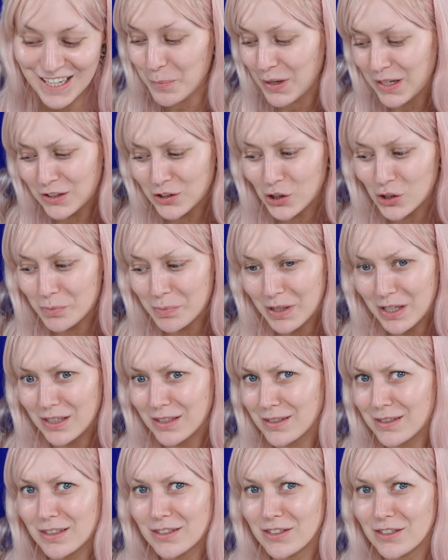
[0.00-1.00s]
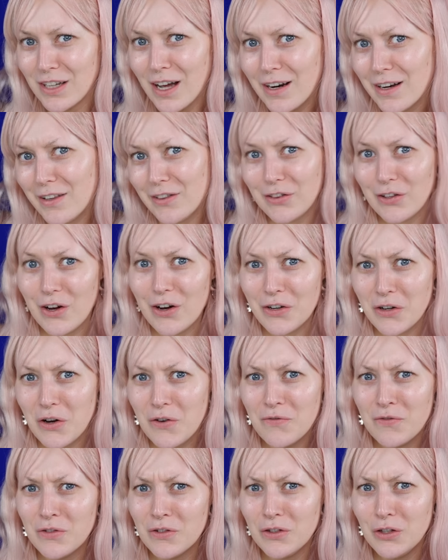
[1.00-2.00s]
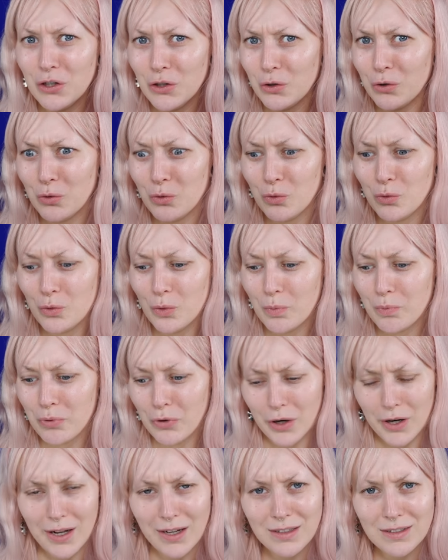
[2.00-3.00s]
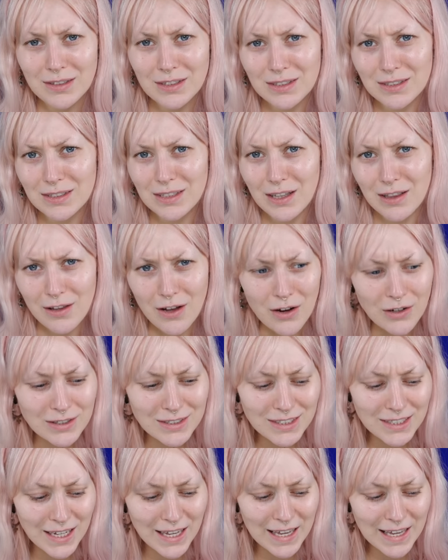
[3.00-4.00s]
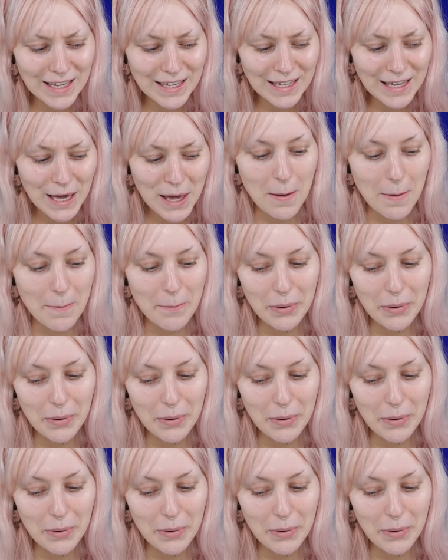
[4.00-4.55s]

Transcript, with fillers: but it's just because there's not a lot of new products launching uh,